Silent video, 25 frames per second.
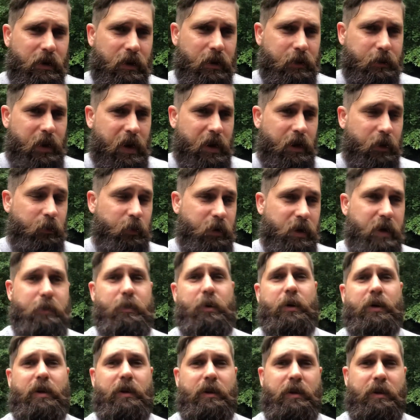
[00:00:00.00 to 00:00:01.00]
I can read
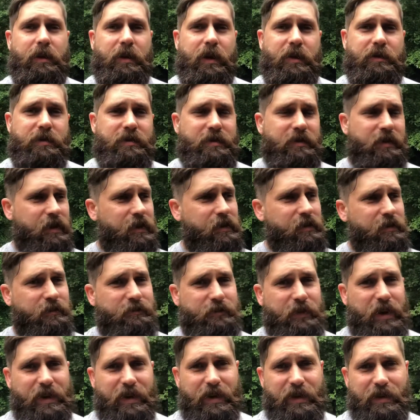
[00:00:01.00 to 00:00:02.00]
pretty good,
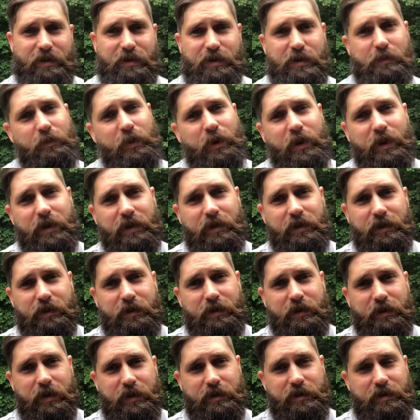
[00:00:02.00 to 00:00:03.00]
I can't speak it.
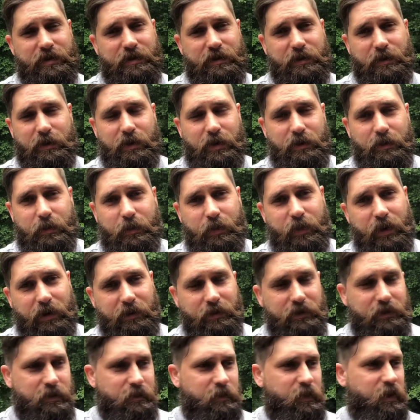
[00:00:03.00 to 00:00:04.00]
I just don't ever
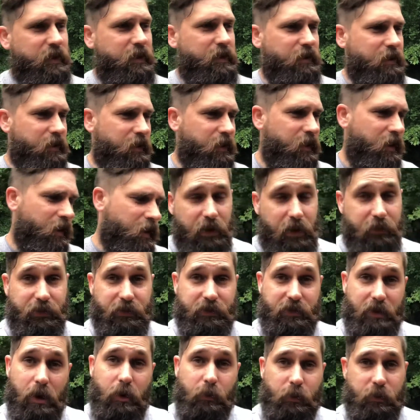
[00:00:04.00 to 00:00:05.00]
practice speaking. I've
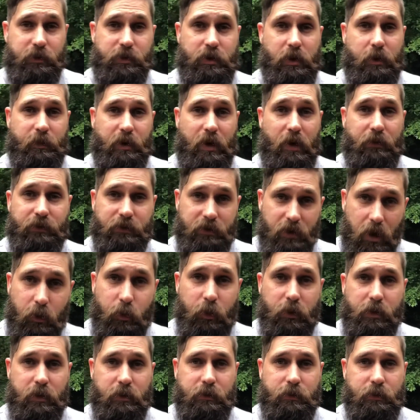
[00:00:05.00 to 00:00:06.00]
stuck with German. I've stuck
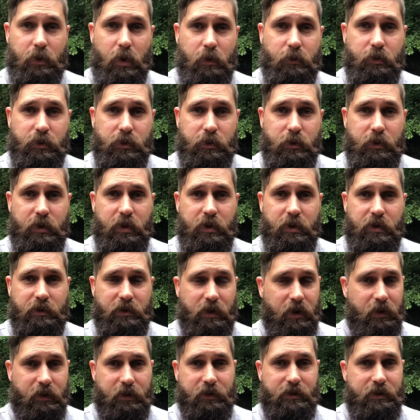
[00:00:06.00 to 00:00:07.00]
with it for over 2 years,
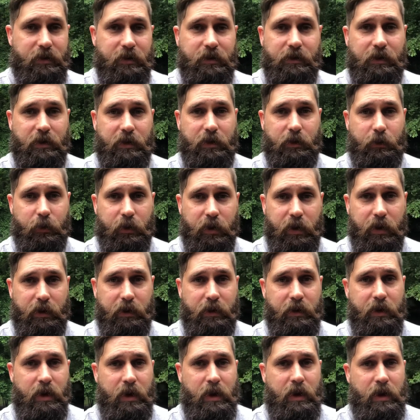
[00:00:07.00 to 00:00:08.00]
and I consistently read
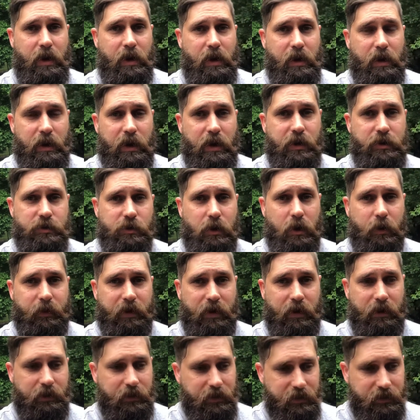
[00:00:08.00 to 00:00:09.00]
in German,
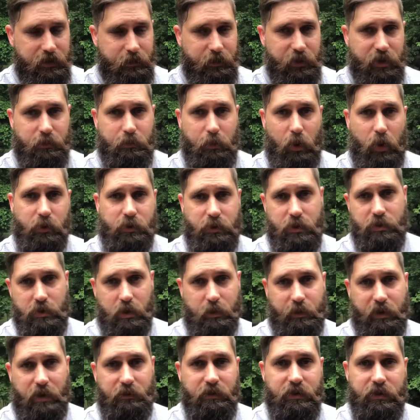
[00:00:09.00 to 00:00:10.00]
and at least I'm exposed to
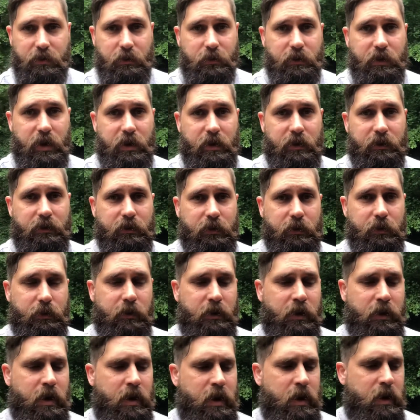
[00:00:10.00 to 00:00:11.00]
German every single day. So
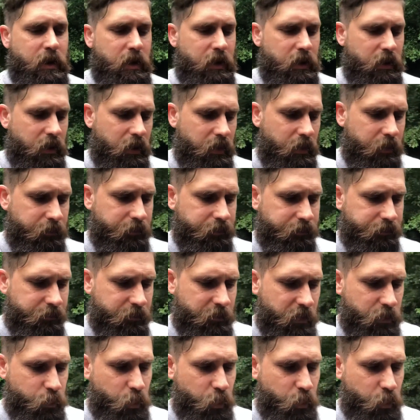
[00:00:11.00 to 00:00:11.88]
that's